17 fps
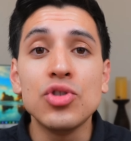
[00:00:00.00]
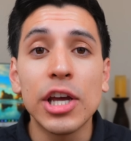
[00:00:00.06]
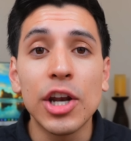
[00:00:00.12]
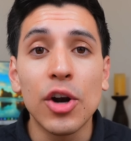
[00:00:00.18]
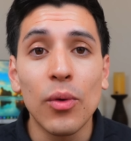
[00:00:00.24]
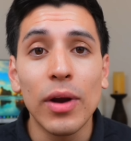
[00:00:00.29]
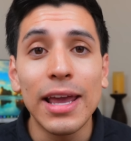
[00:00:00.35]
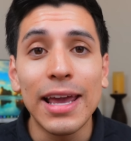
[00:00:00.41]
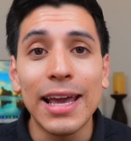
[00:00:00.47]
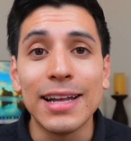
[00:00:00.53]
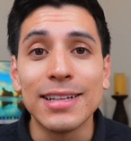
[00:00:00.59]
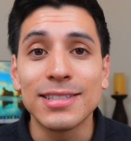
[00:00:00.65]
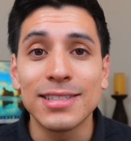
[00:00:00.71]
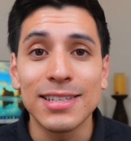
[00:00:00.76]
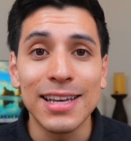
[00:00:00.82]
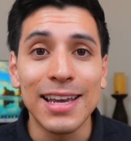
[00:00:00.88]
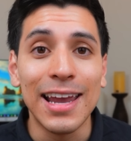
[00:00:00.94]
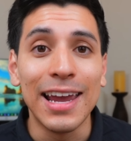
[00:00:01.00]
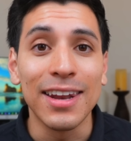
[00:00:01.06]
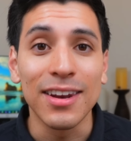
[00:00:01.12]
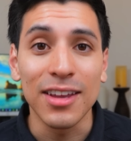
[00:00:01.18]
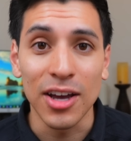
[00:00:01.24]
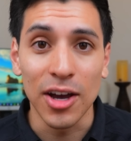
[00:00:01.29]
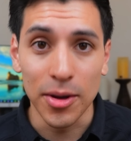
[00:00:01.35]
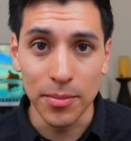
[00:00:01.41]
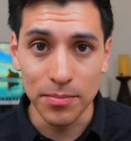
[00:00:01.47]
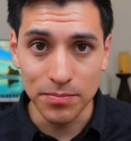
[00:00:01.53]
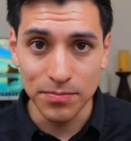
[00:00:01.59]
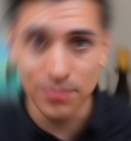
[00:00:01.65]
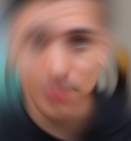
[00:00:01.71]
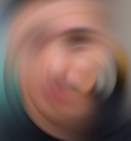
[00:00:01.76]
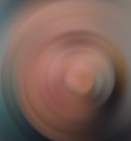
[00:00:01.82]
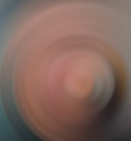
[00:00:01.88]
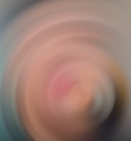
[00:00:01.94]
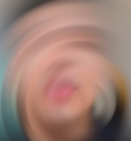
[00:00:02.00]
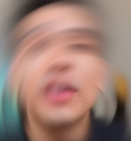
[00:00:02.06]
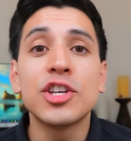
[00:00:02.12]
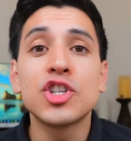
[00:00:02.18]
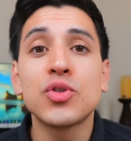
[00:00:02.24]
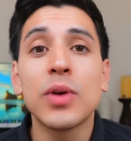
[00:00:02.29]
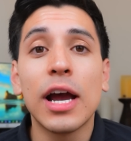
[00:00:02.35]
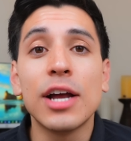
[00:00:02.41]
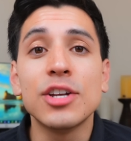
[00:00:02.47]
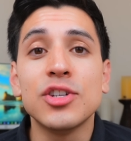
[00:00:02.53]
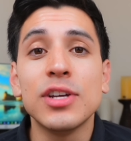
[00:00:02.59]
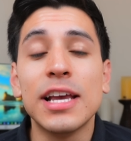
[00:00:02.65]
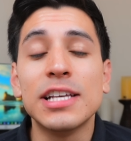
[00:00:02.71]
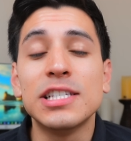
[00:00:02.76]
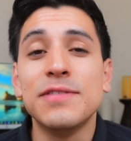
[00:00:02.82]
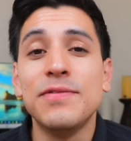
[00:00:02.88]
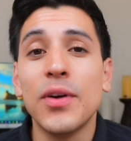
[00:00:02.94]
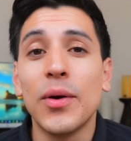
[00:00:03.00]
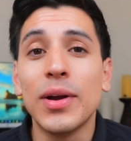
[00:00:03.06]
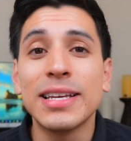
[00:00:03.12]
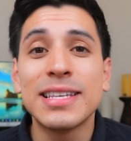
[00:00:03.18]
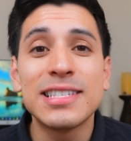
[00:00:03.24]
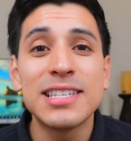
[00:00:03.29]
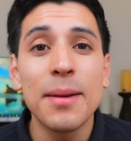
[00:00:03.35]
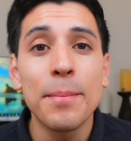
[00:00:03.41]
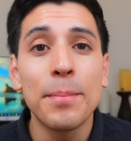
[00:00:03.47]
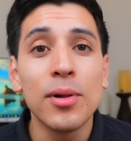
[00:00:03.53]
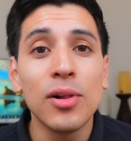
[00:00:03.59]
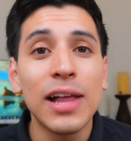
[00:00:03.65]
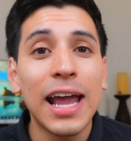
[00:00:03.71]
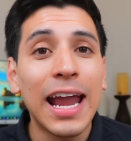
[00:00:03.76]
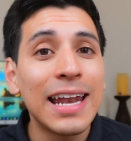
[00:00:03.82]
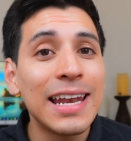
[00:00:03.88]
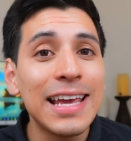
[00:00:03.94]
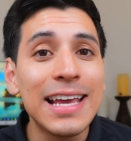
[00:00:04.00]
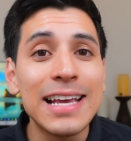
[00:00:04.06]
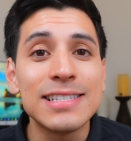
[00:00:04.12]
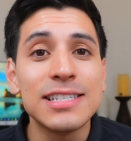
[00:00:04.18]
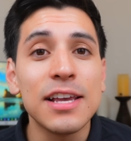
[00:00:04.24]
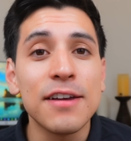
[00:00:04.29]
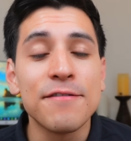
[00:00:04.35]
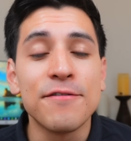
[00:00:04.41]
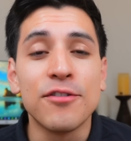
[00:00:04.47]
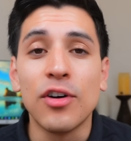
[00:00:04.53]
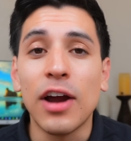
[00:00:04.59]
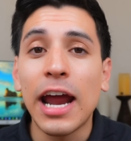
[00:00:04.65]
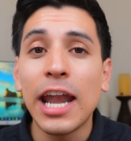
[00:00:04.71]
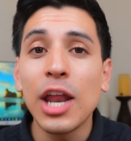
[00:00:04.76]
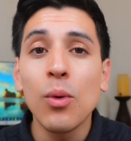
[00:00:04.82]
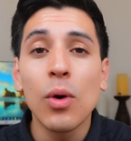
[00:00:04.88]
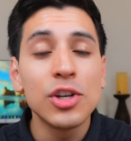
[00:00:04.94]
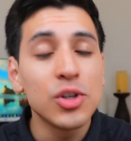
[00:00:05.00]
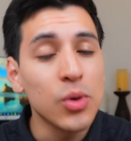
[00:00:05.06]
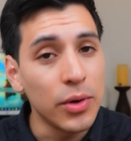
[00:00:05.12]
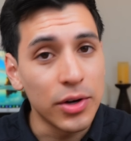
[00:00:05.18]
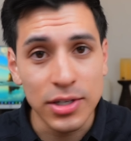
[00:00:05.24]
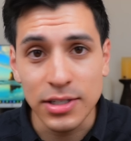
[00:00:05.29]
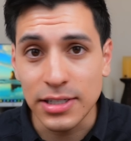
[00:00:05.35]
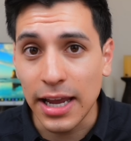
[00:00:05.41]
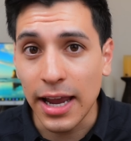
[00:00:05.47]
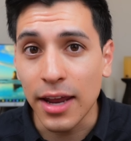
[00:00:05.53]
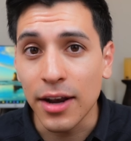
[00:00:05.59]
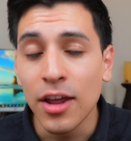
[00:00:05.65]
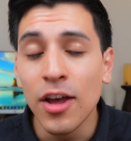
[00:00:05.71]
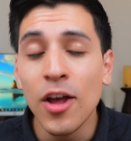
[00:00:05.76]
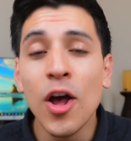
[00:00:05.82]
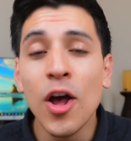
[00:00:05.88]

generate its income. This strategy is very simple and easy for anyone to understand,